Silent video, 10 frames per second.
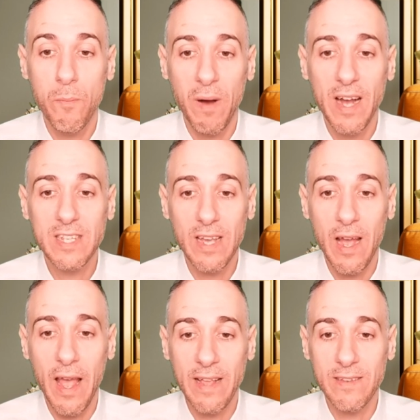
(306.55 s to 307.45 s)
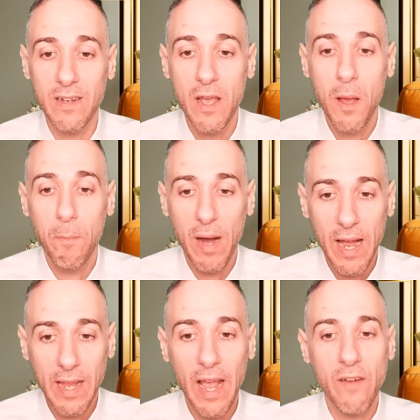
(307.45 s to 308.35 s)
Buys as in
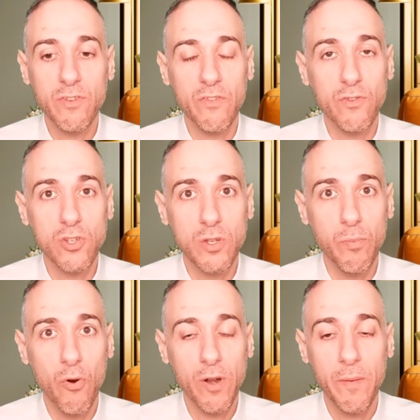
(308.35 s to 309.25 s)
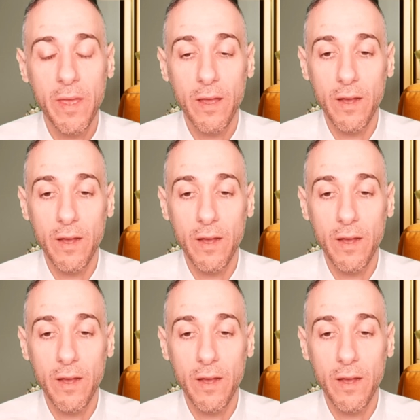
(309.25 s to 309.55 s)
buying after the first support,